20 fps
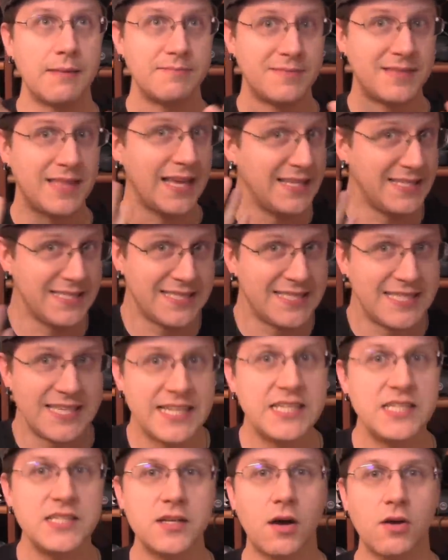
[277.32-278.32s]
They
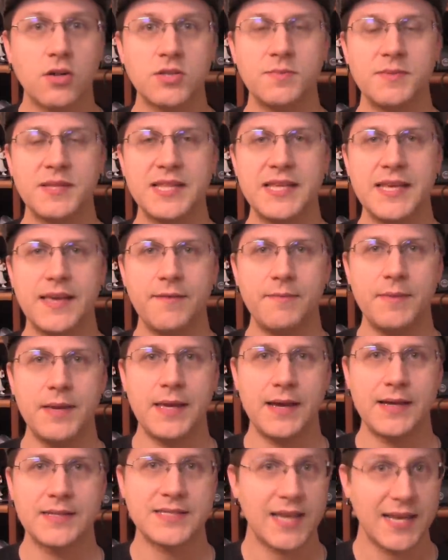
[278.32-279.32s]
didn't ultimately give
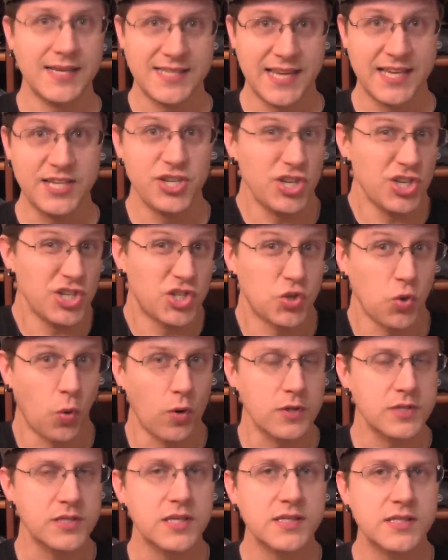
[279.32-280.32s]
me a citation, a
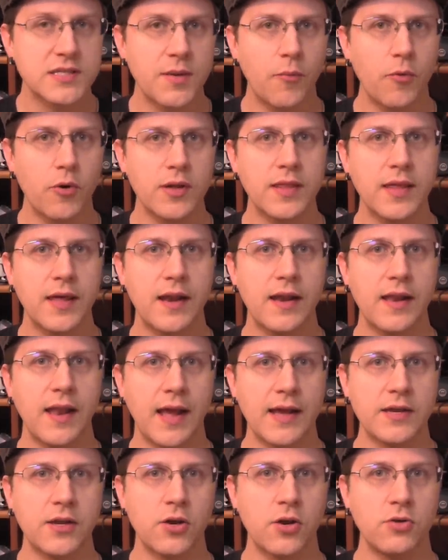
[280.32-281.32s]
source, somewhere
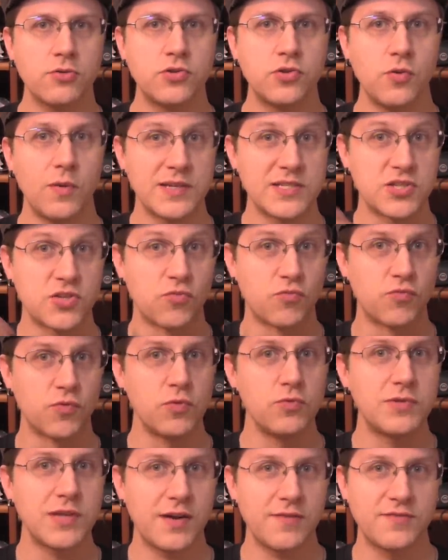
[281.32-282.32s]
that I could go to as the
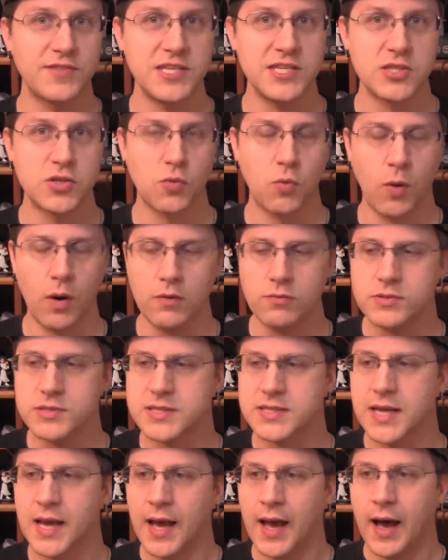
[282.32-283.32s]
root of these
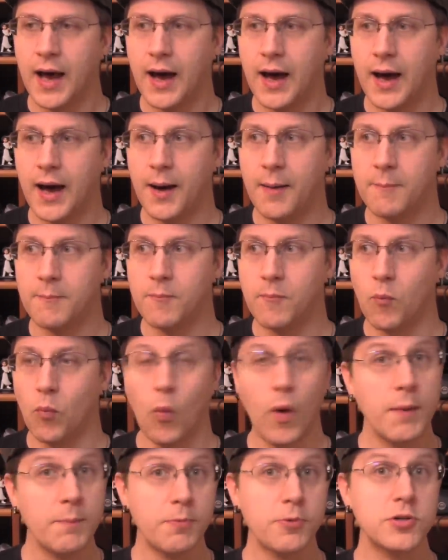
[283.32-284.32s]
quotes.
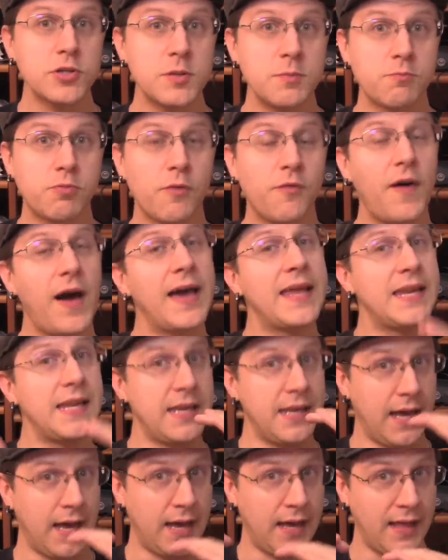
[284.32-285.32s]
One person
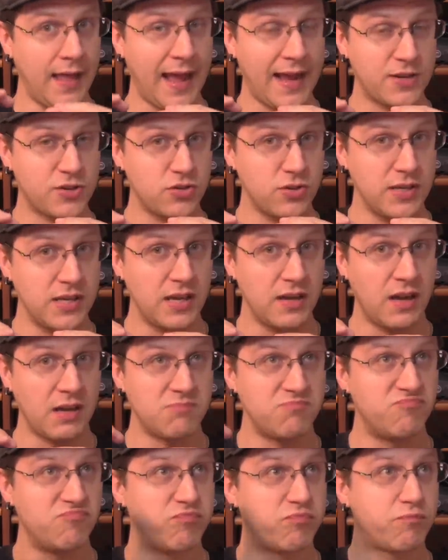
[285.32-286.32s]
provided actually
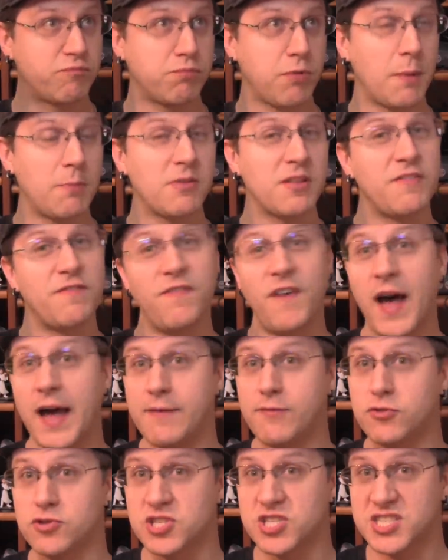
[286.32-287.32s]
probably
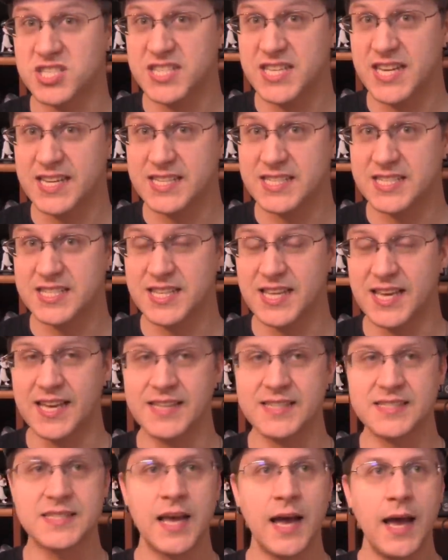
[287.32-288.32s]
five or six
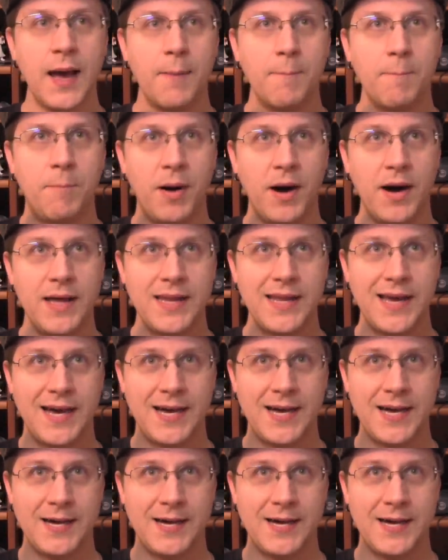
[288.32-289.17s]
things, but